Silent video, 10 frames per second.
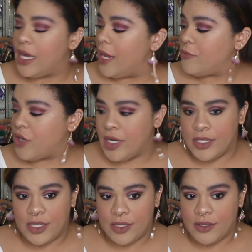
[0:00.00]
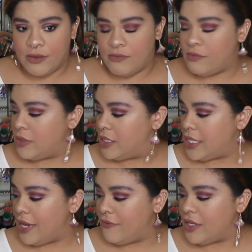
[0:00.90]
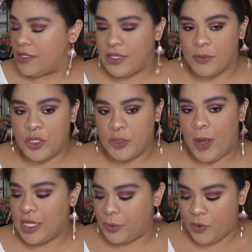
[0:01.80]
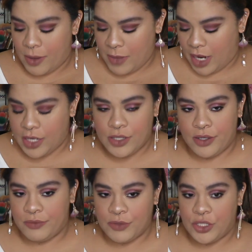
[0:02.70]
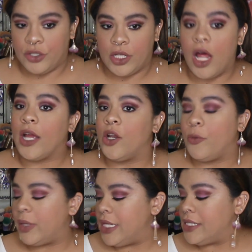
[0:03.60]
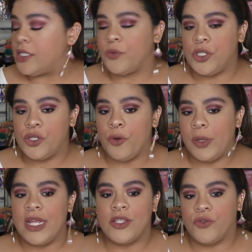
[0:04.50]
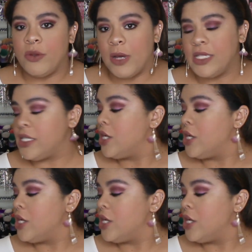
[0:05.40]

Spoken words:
I'm trying to save this as much as possible, I'm not gonna start the clock and open these, because once you open it, it's 3 months.